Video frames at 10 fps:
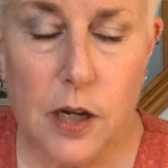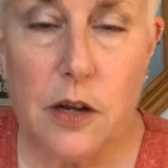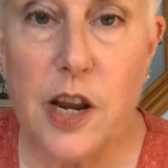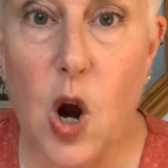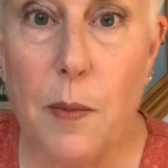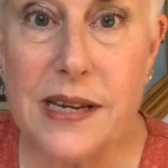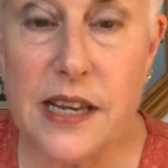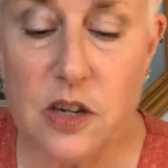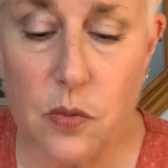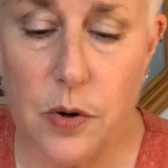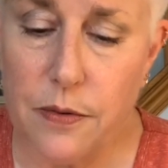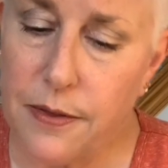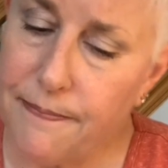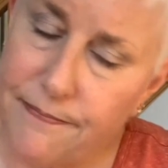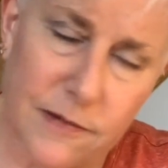Naomi said to Ruth,
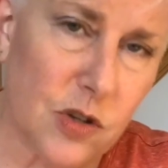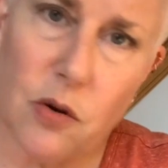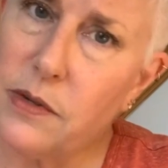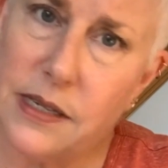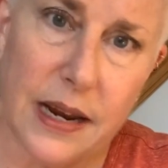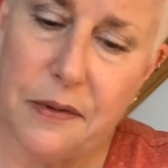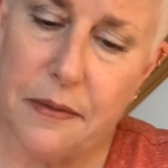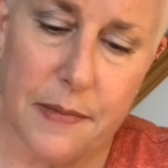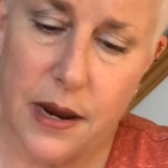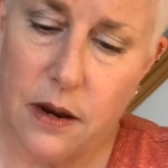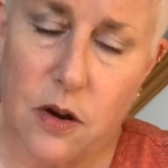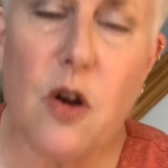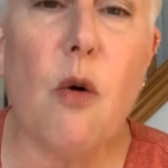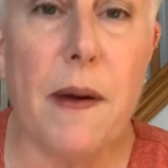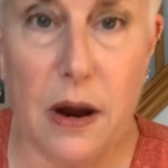don't stay with me.
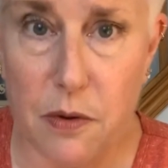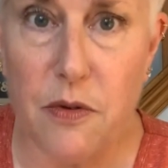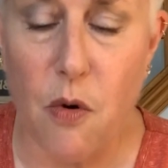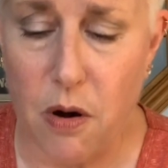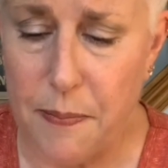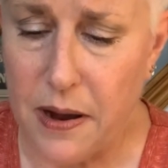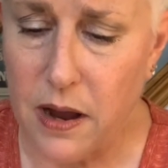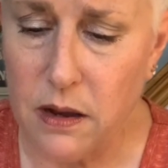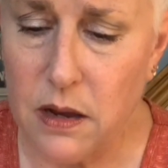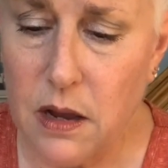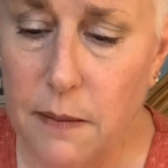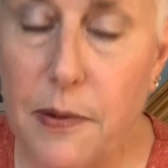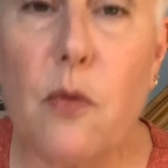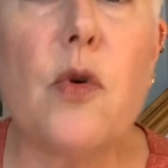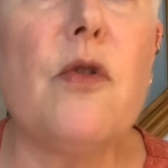Go back with Orpah.
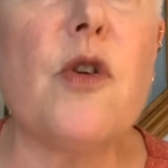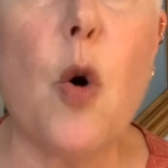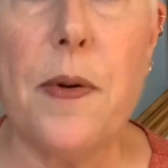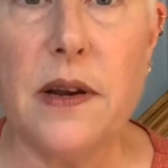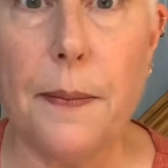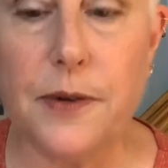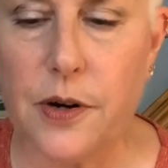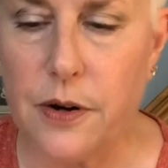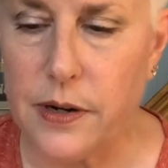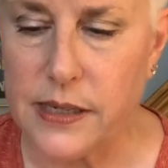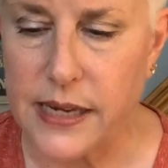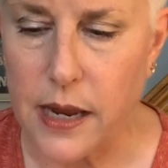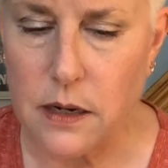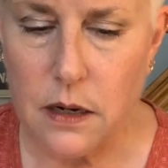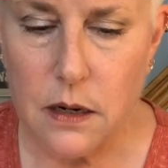But Ruth opened up to her and
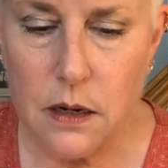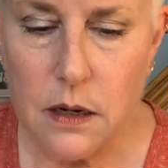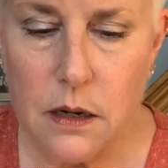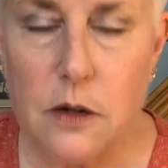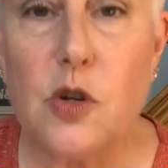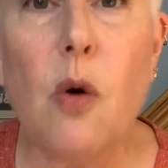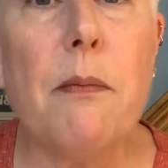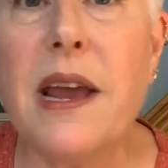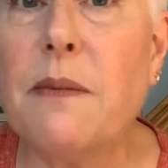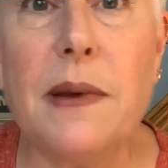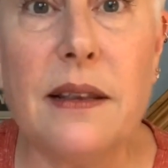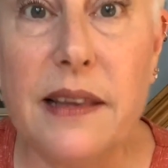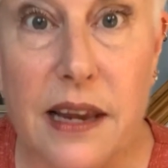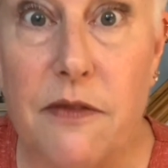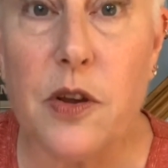said, don't make me
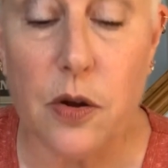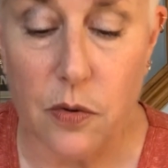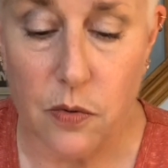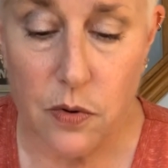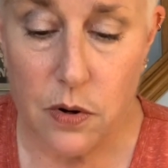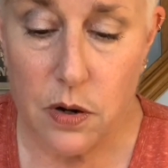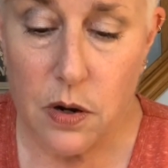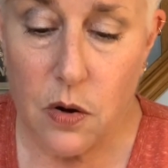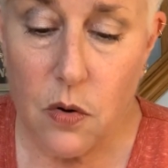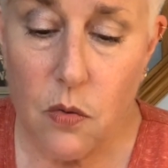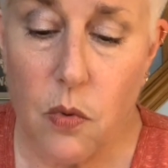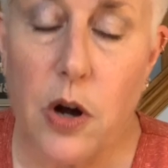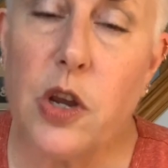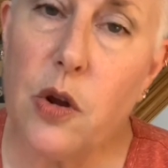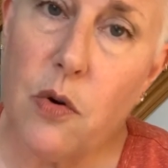leave you. Where
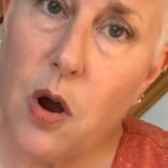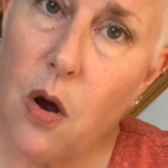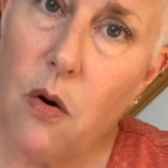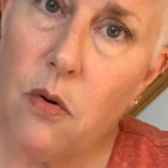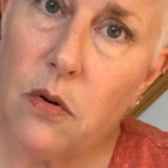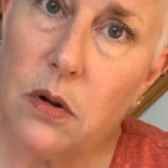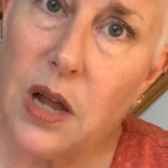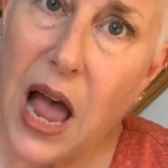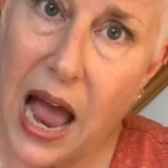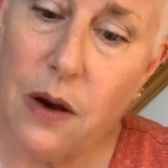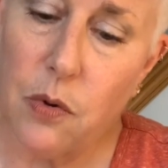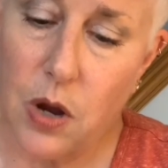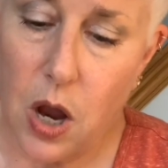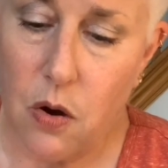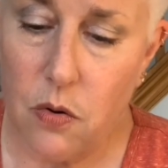you go, I will
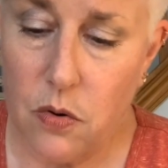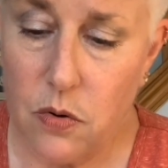go.